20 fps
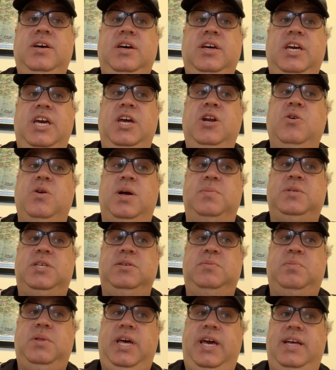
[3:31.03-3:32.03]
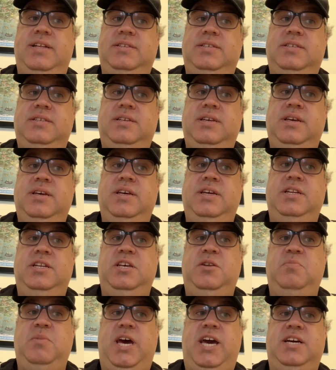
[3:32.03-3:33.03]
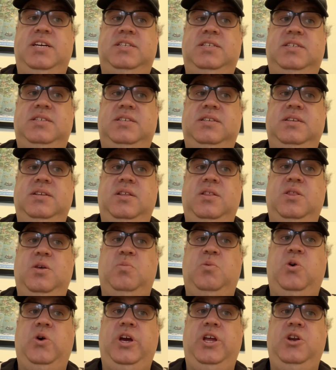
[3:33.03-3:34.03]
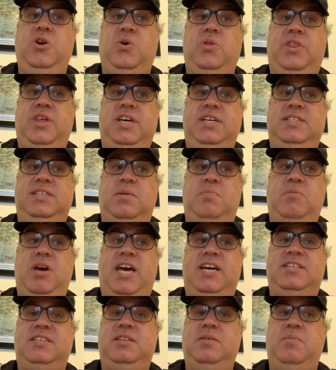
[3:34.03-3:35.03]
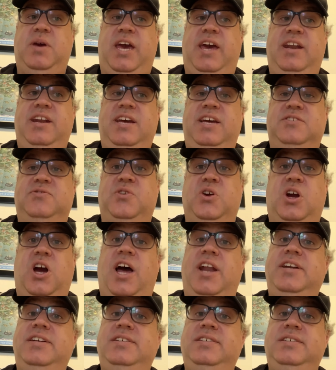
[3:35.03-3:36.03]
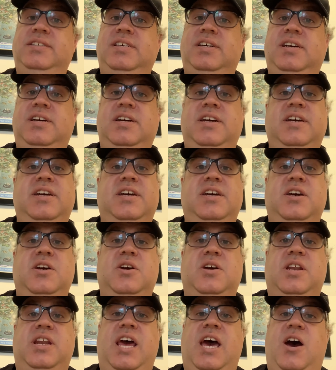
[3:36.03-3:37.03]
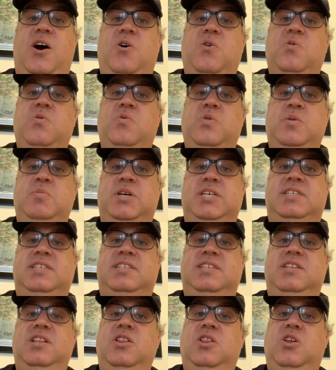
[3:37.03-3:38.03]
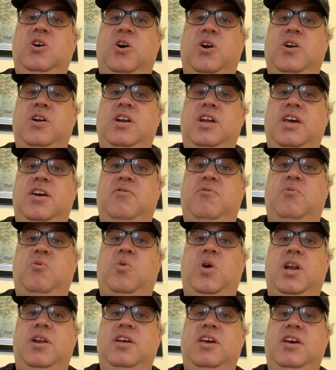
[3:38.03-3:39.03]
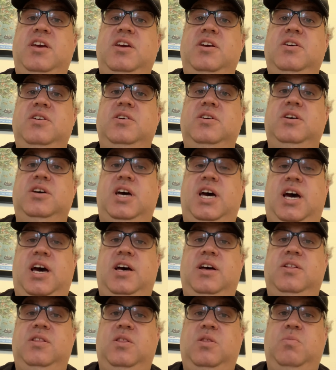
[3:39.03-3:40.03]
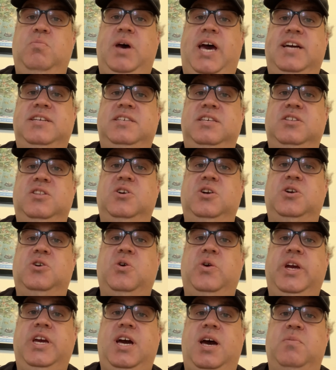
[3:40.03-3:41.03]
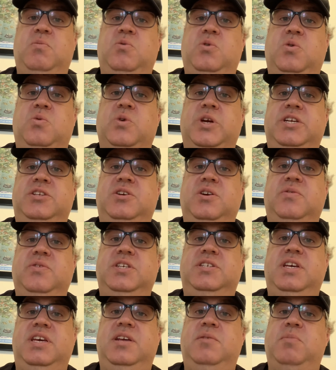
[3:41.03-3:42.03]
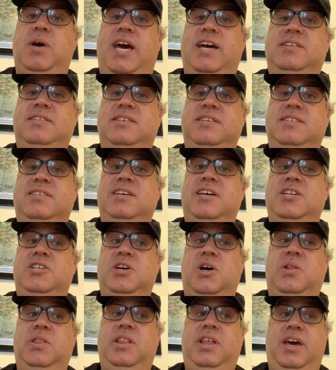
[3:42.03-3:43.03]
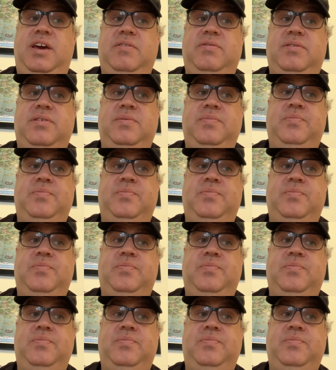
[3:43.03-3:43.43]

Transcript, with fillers: interrupts his plans. Did Max, the boy, know things that Max, the man, has forgotten? Now we must learn if what Max has learned growing up will resurface in Max's adult life.